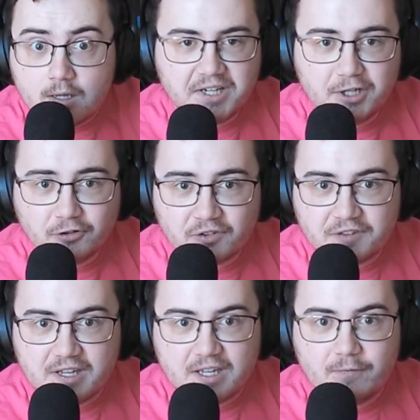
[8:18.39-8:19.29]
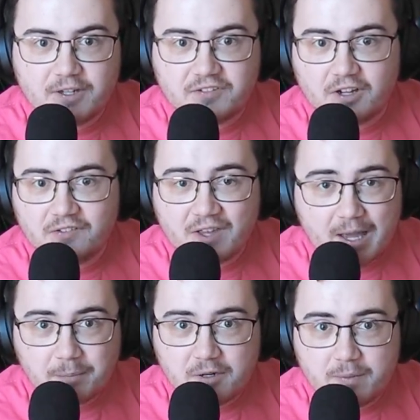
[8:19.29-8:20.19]
And here's the thing if it does
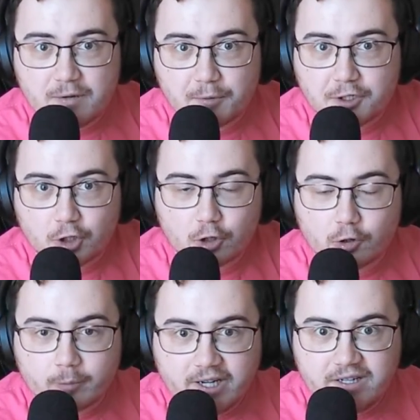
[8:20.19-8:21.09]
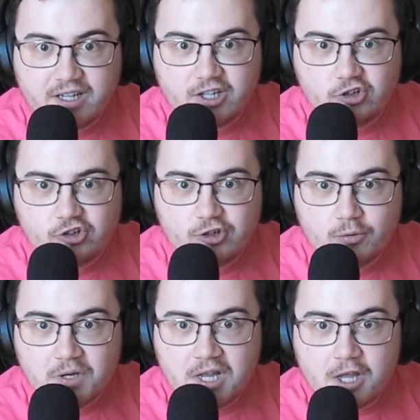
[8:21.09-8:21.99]
happen to be a recurring issue,